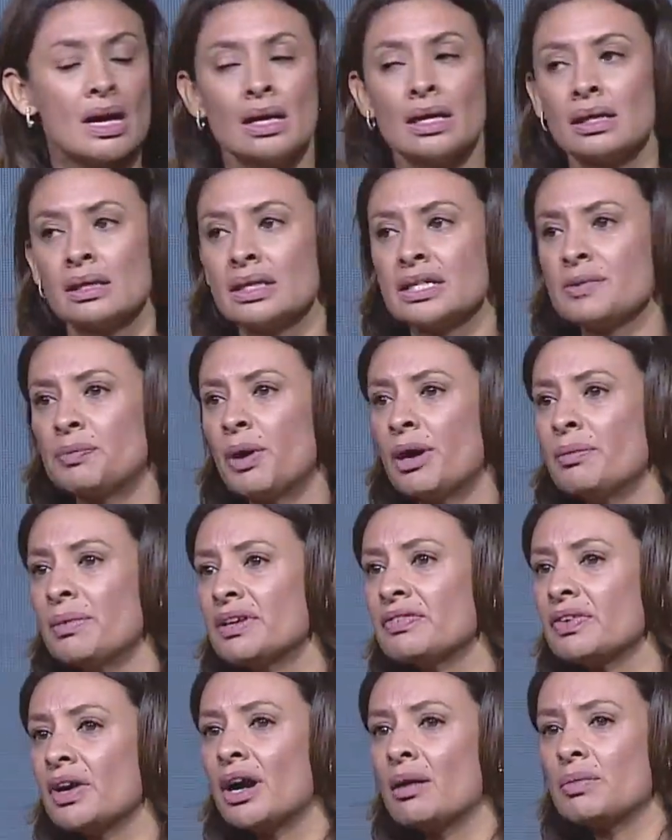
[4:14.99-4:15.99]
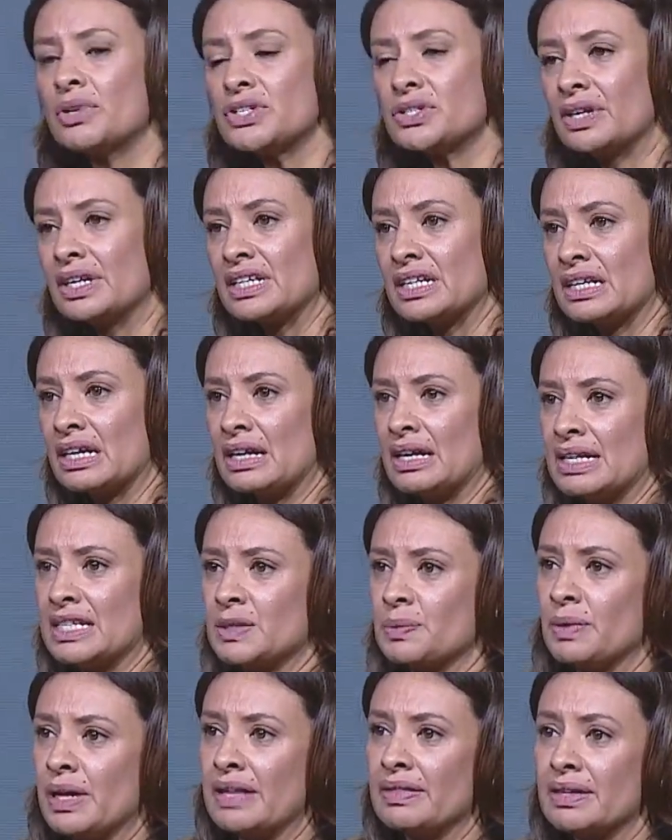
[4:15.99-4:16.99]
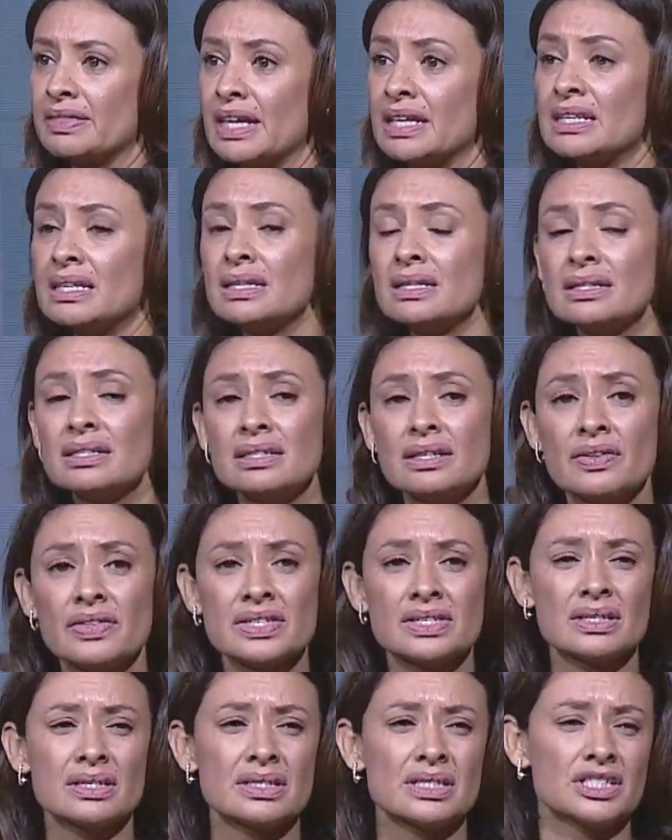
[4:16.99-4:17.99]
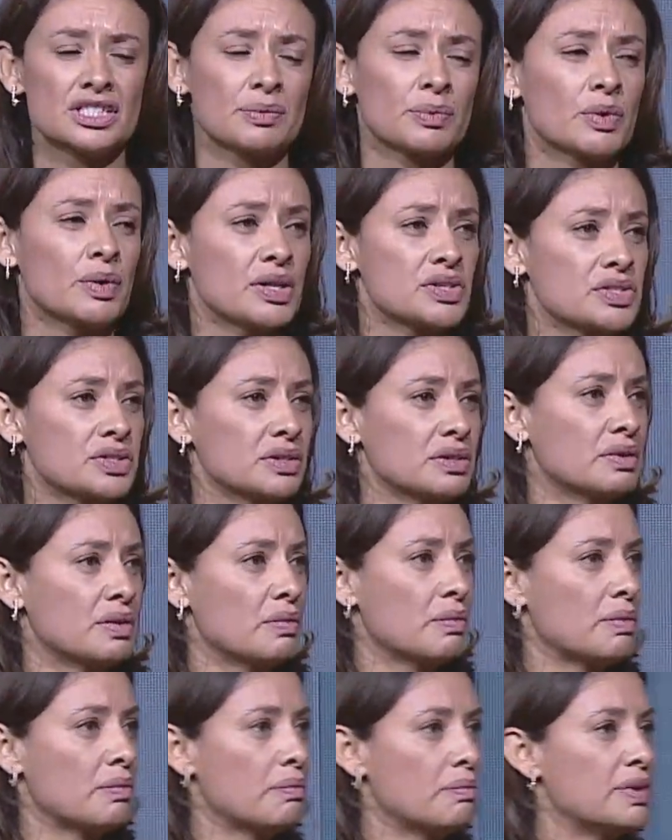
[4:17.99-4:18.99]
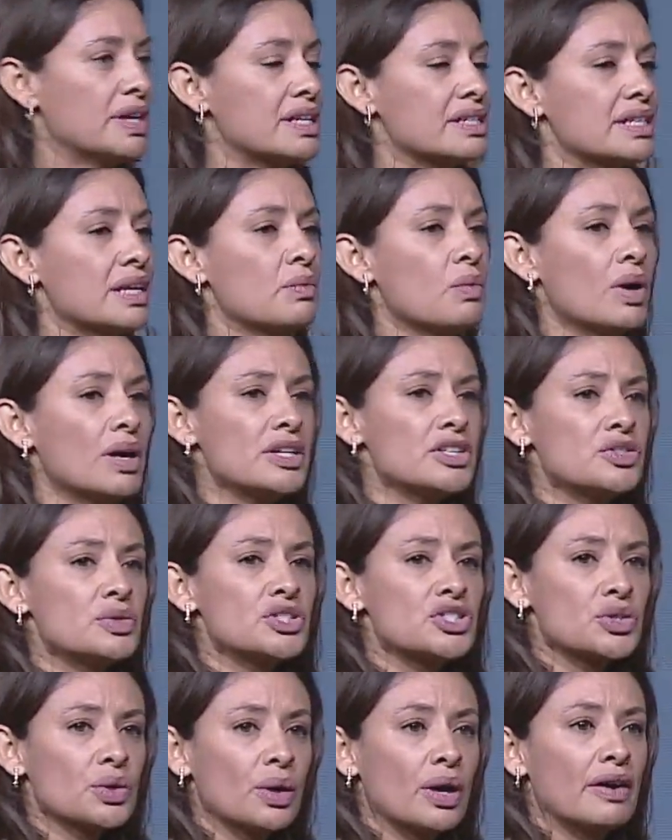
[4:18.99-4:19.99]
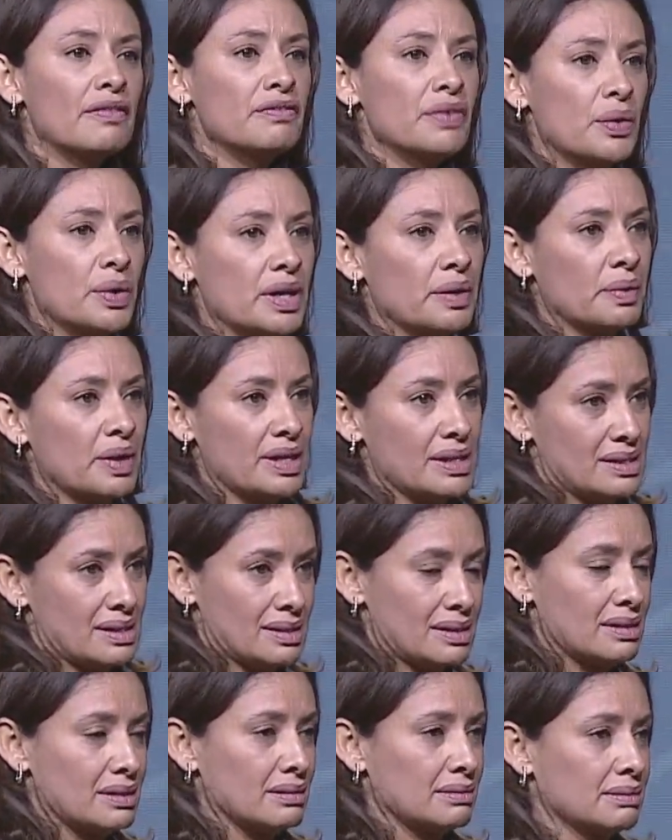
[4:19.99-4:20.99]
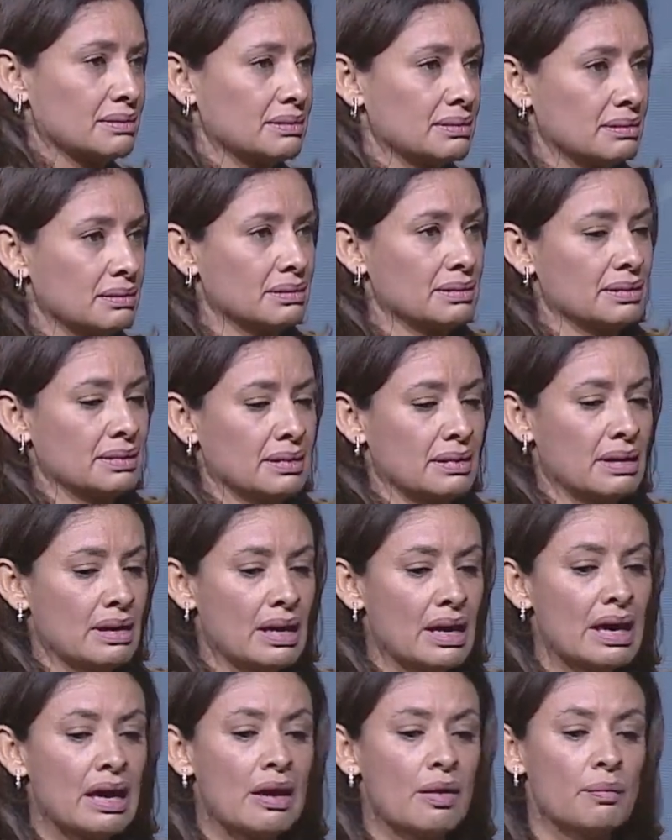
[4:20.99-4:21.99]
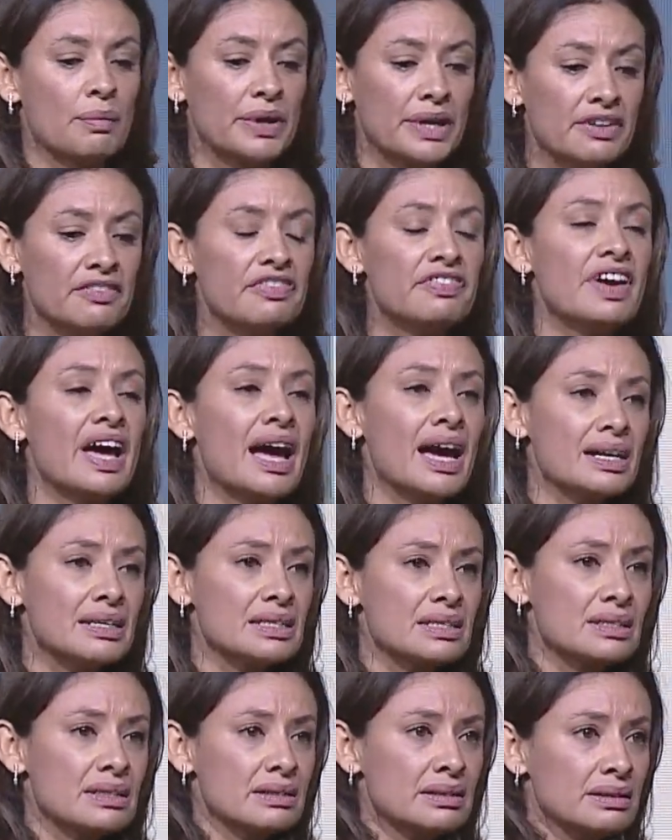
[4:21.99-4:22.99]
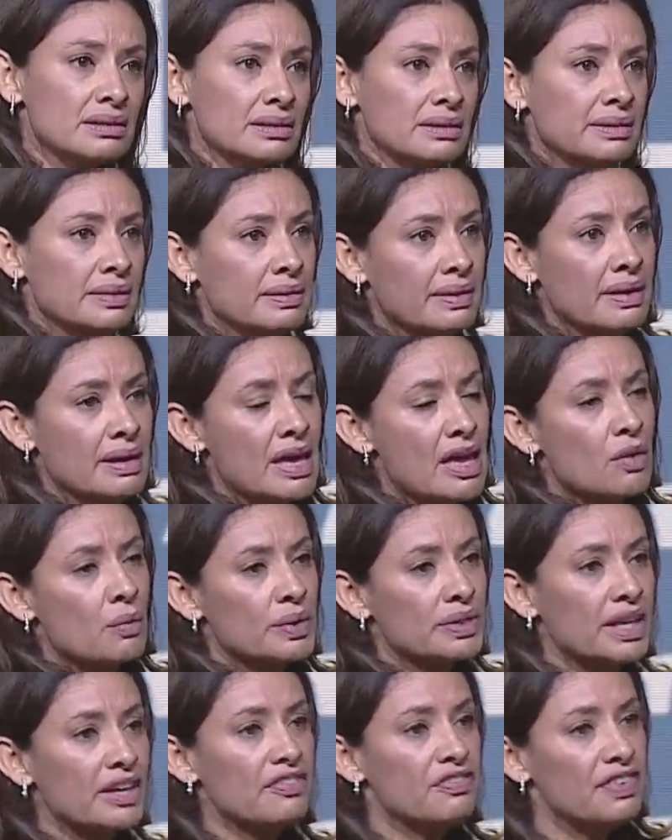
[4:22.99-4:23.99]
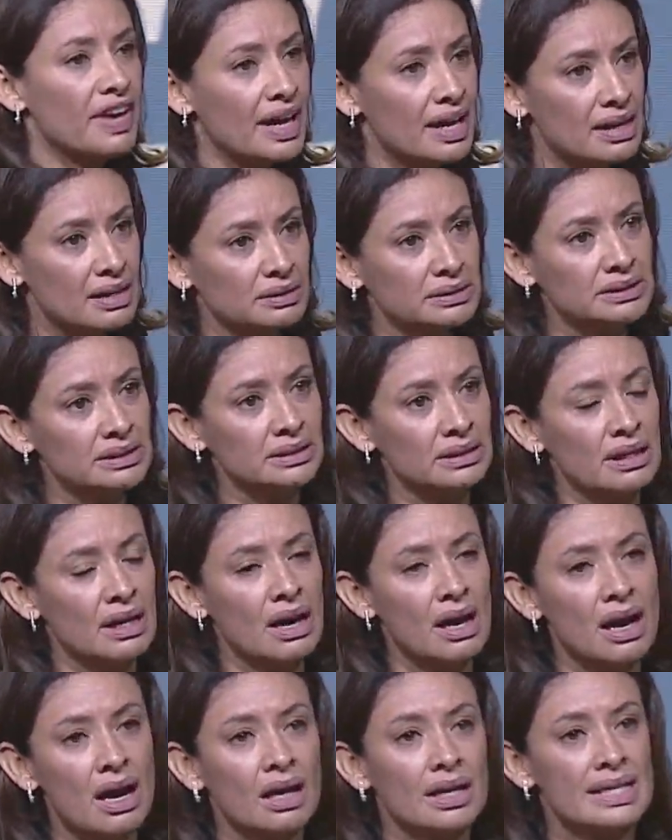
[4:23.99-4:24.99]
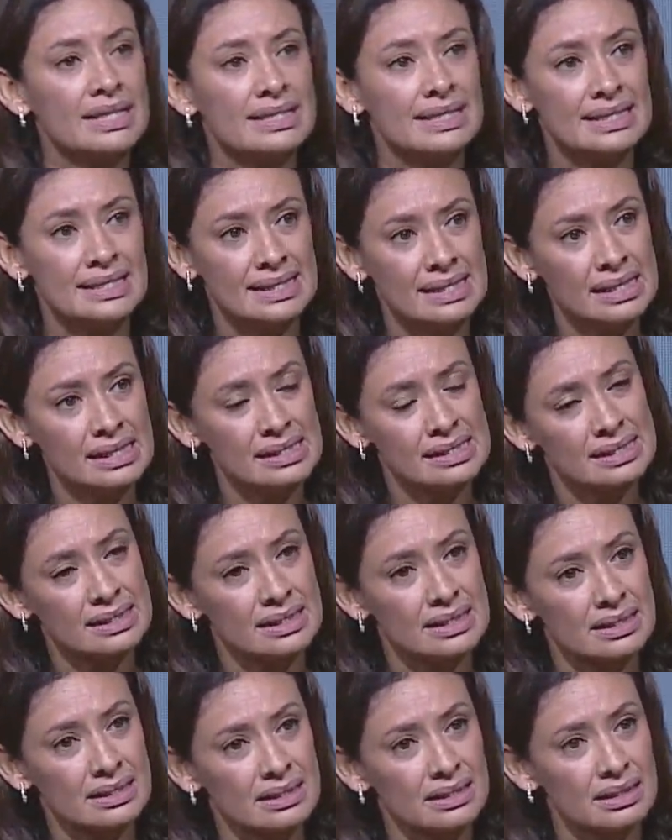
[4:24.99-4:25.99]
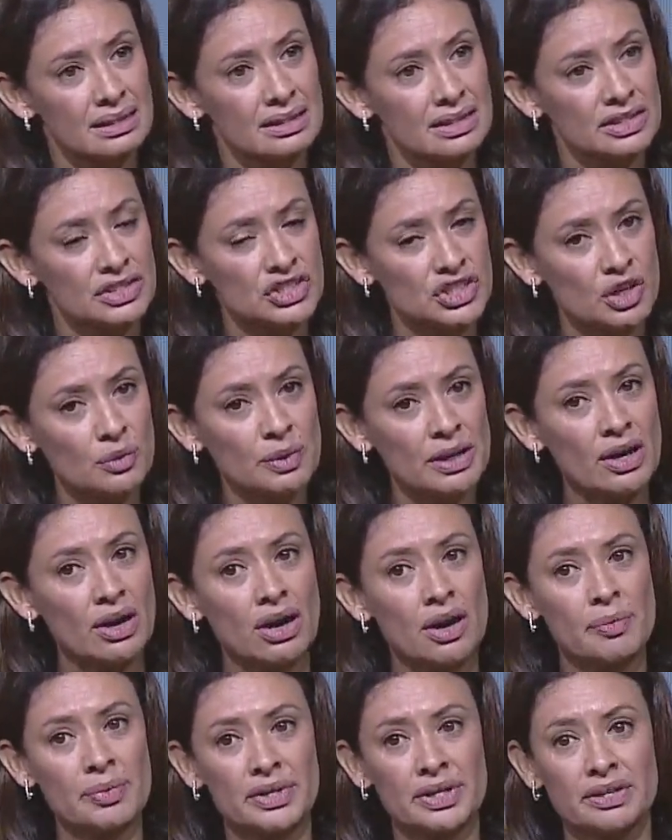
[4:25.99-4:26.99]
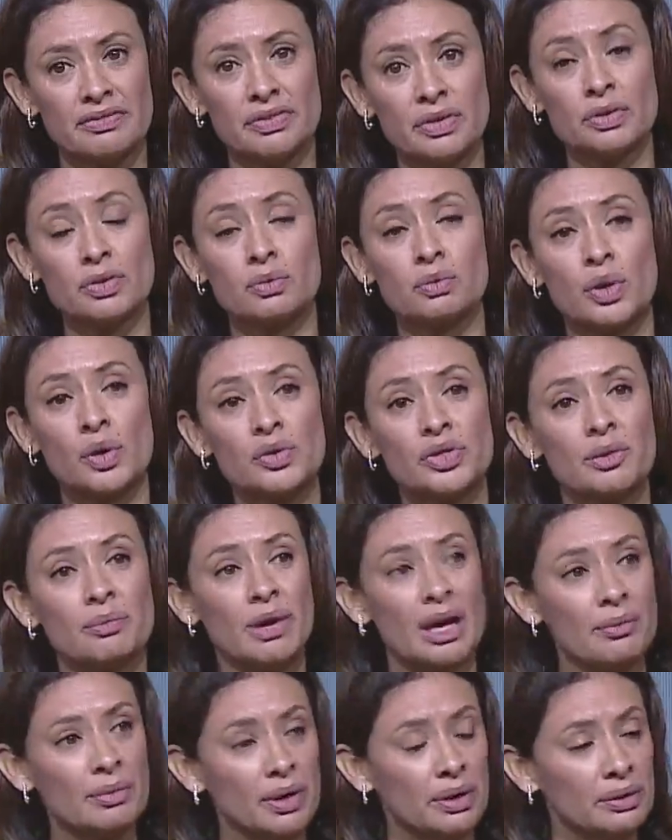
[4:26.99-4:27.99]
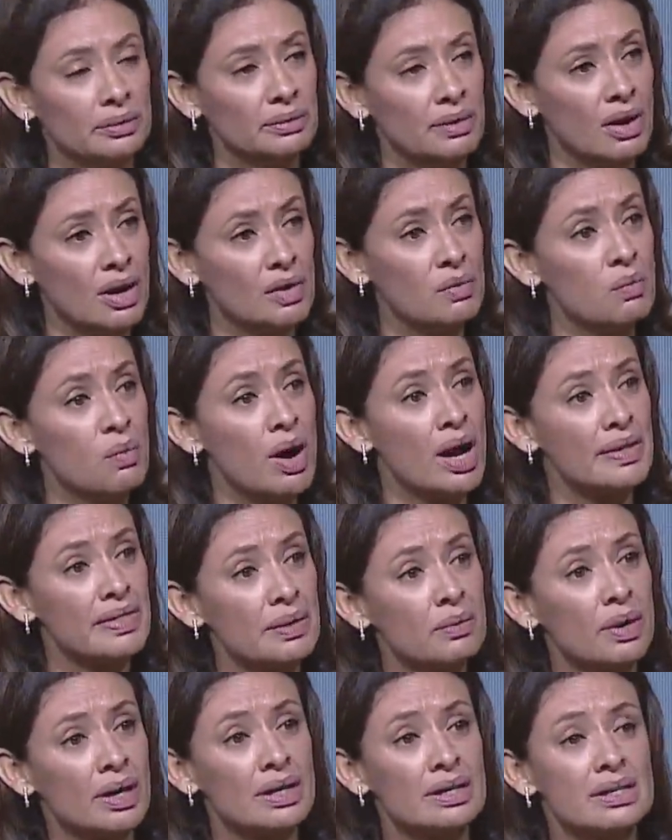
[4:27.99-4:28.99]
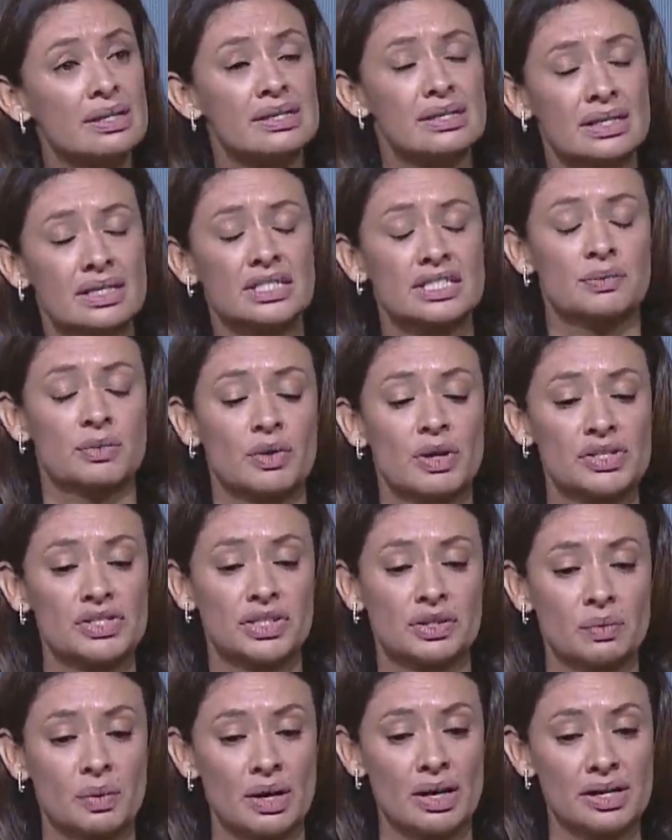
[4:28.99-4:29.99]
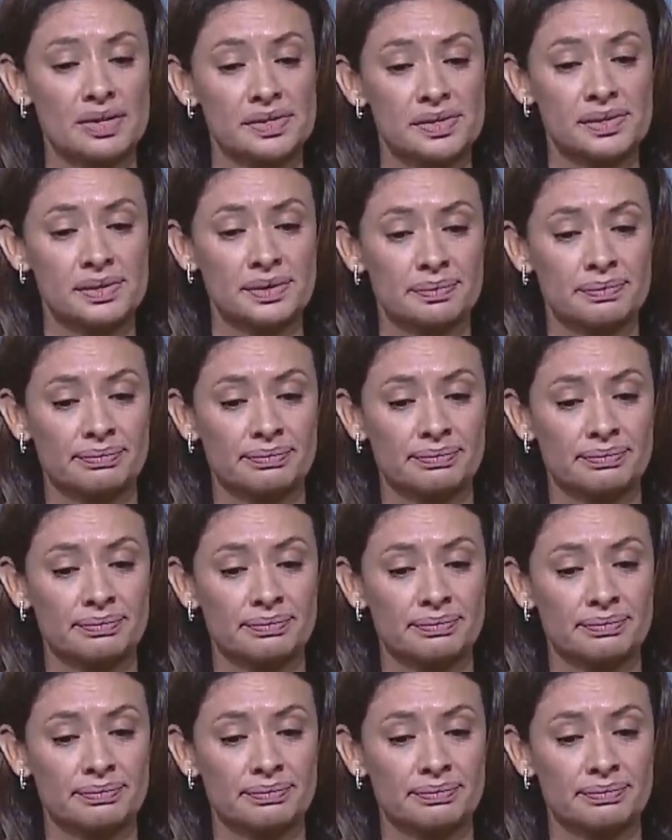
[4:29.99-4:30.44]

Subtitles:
The Department of Commerce tried to explain that they needed to know the citizenship question because they wanted to ensure our voting rights. But in fact, what they found on a deceased GOP operative who wrote the memo on why they wanted the citizenship question was